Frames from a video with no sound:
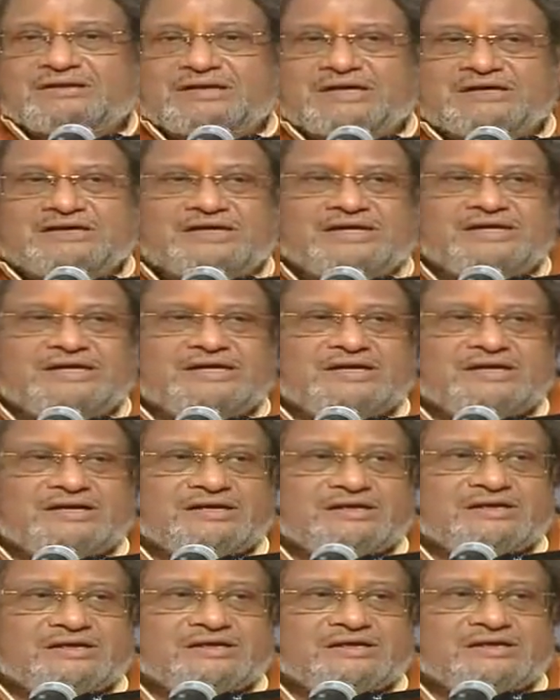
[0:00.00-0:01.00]
that the
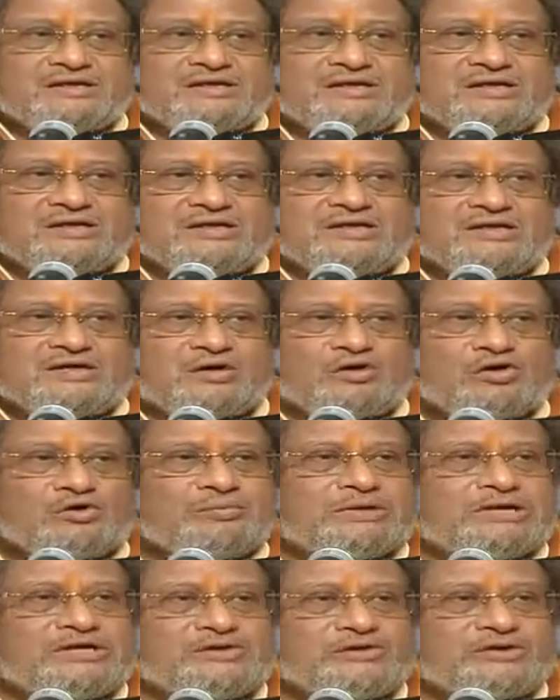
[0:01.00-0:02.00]

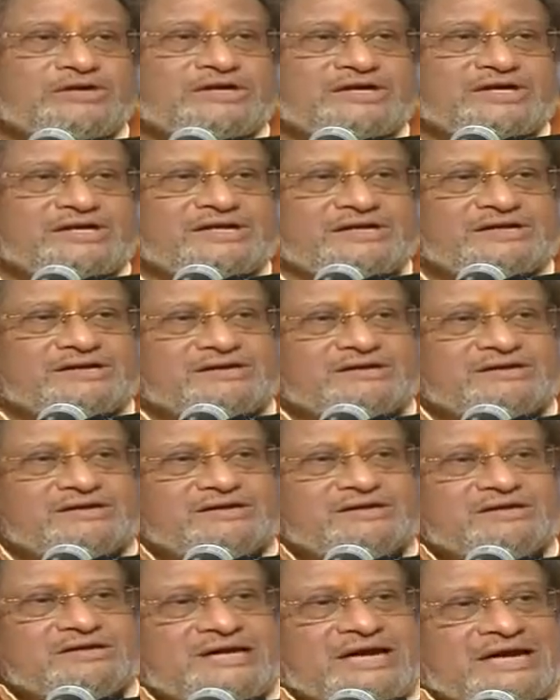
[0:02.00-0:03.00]
global unity
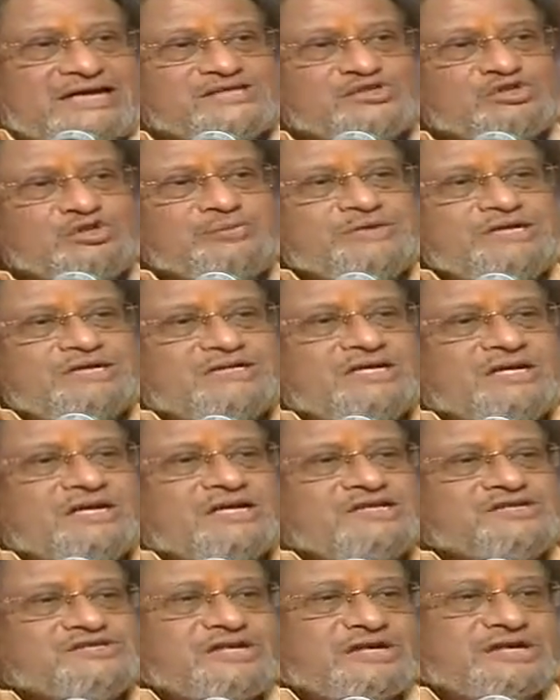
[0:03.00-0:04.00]
has to be at the
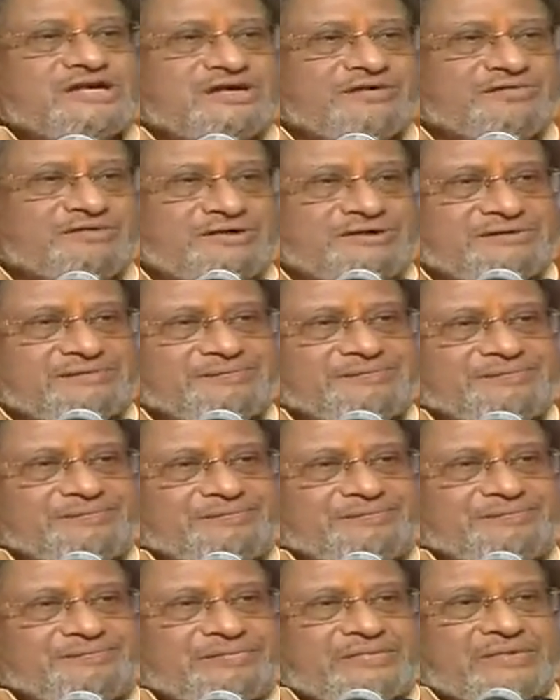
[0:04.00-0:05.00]
cultural level.
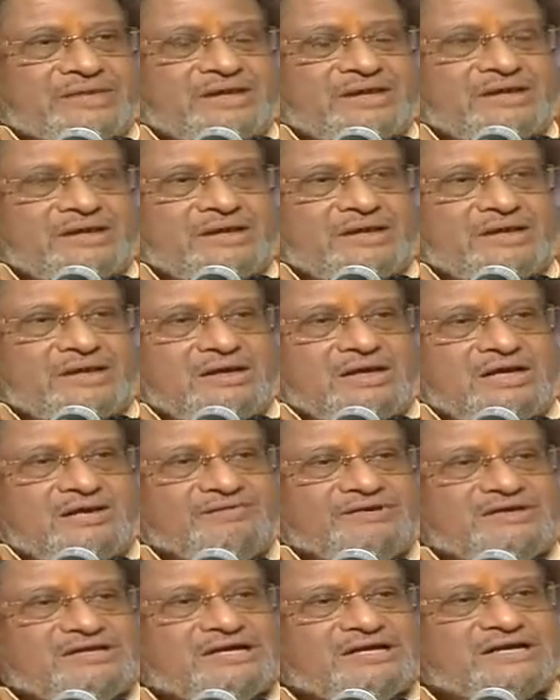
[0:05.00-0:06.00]

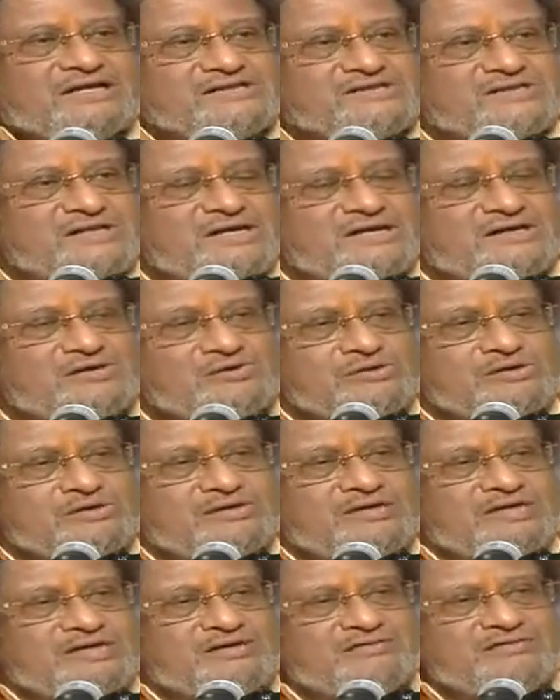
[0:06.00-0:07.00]
If at the cultural
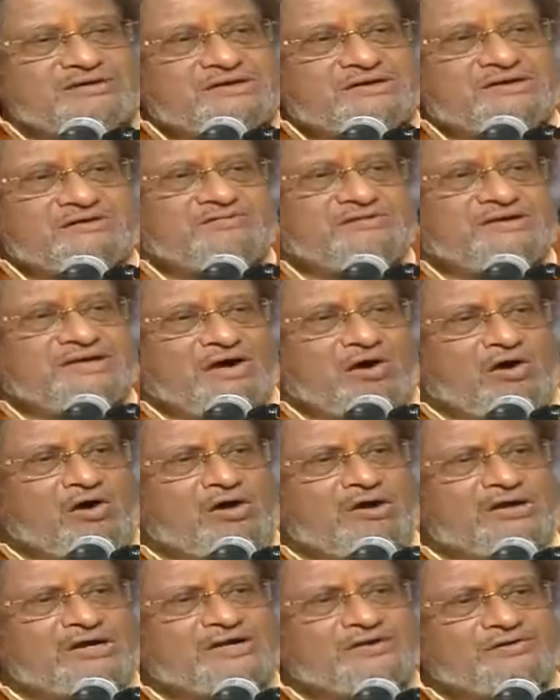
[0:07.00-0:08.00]
level we
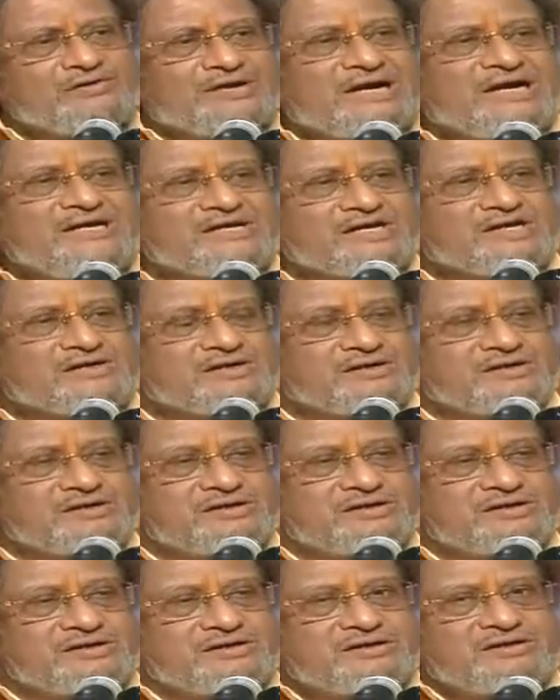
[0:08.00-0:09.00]
all are united,
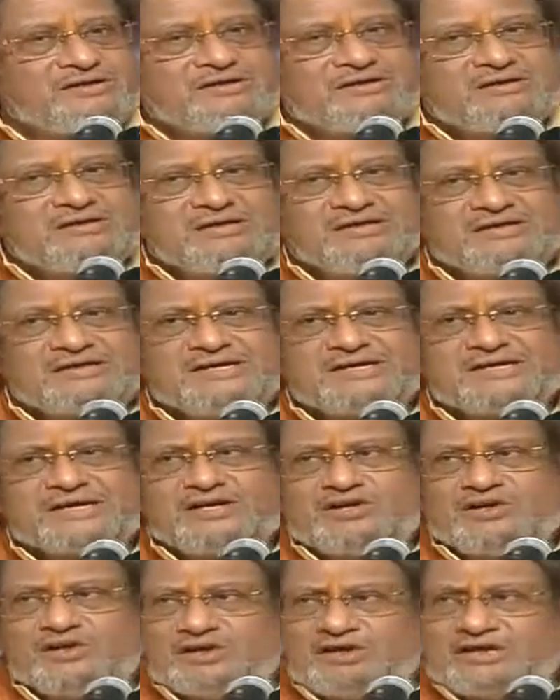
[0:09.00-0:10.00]
then there
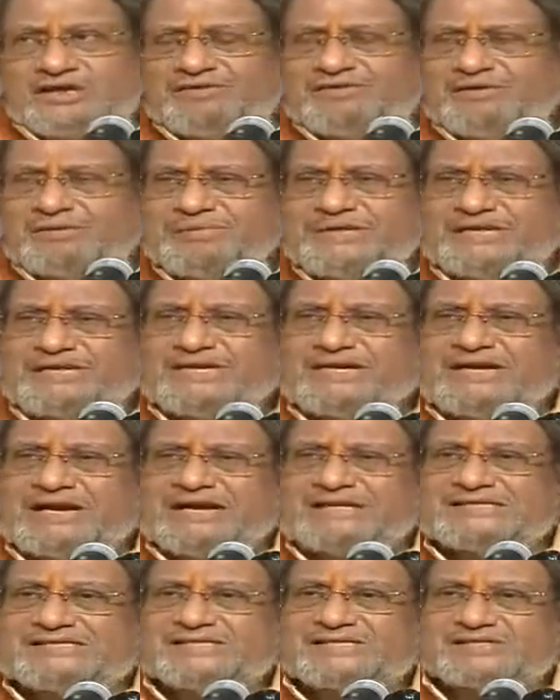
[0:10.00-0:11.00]
can no, never be any
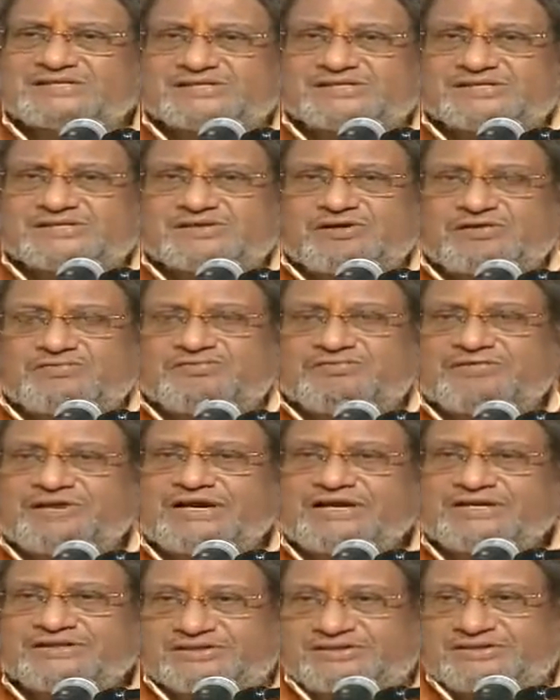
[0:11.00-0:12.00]
crisis of
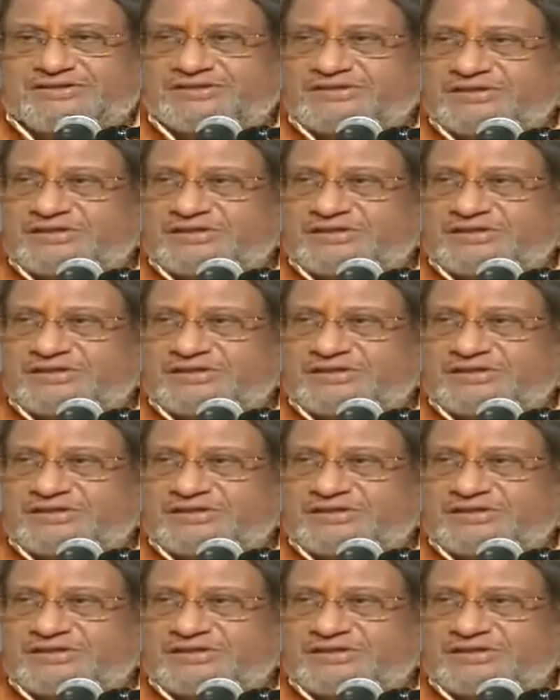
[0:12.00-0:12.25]
faith